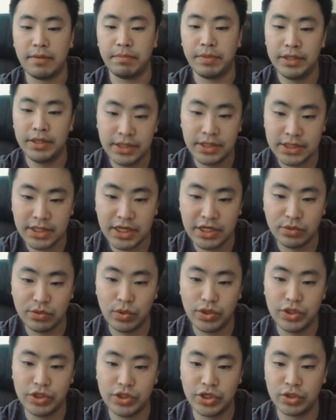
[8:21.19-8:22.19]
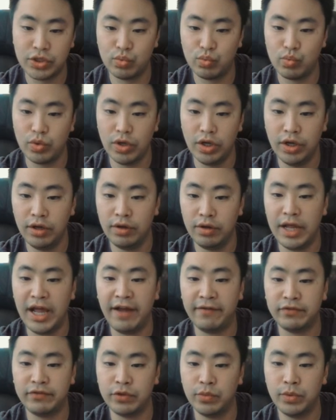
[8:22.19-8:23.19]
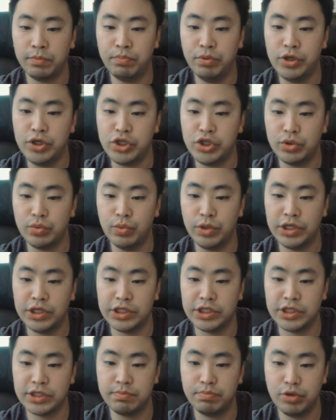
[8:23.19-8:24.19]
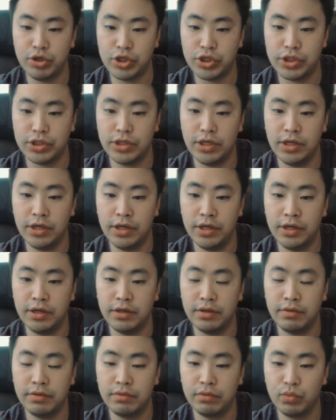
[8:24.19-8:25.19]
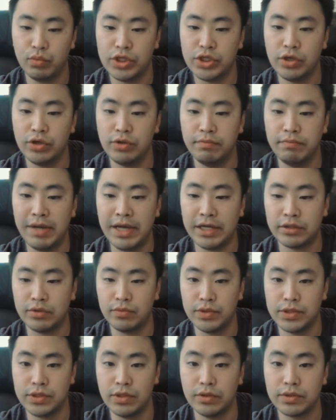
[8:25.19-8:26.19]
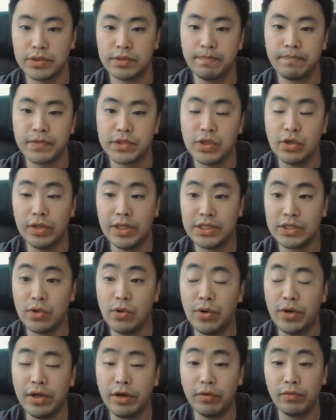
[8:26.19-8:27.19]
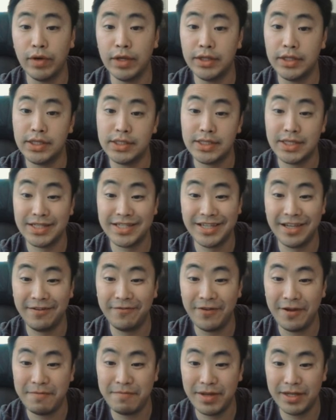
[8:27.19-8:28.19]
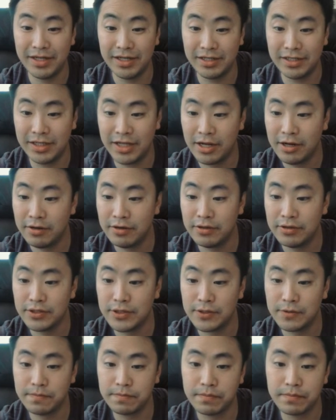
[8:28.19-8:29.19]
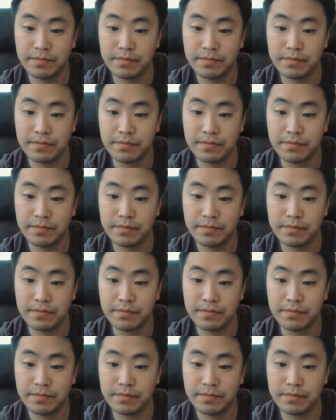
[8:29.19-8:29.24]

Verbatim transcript: But in this case, we could just, uh, after we push, we could just push, uh, return back the results. So let's go ahead and run this and see if I made any errors.